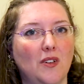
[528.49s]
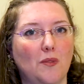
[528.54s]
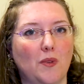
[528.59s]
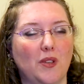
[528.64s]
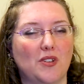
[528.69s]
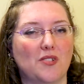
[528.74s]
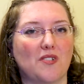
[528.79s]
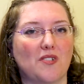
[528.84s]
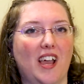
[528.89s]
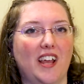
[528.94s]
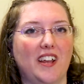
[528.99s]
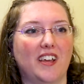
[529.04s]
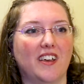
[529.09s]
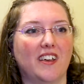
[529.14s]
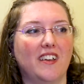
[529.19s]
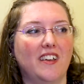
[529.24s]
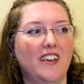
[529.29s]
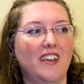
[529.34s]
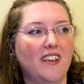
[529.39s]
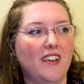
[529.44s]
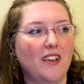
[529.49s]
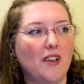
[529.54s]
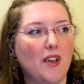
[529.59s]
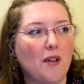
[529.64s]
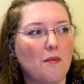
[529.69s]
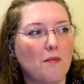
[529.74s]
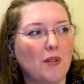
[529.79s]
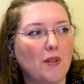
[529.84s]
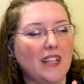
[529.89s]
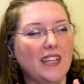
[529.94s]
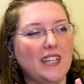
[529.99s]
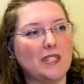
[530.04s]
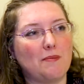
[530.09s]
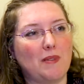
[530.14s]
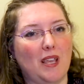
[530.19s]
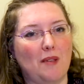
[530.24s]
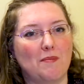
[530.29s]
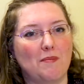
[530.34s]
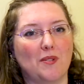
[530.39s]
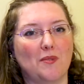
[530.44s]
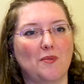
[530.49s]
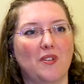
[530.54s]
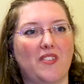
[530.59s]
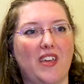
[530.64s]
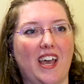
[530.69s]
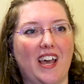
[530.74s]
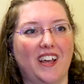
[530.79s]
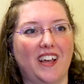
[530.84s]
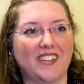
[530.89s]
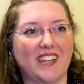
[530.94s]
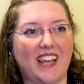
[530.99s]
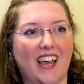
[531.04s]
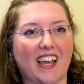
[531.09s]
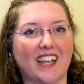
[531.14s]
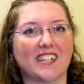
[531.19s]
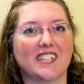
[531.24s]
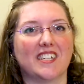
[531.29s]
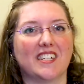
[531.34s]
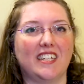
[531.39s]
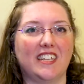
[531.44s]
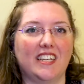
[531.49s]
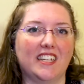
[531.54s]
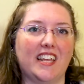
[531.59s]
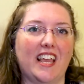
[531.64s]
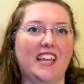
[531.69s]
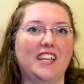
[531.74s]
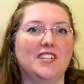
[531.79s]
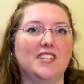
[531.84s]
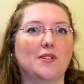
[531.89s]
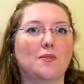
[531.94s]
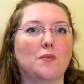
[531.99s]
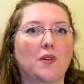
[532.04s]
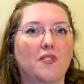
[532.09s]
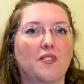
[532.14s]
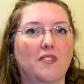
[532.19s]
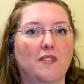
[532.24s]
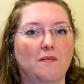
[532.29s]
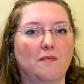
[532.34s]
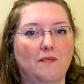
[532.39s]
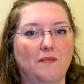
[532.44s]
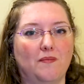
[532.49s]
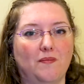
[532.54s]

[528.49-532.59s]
We try to please people without actually engaging with them.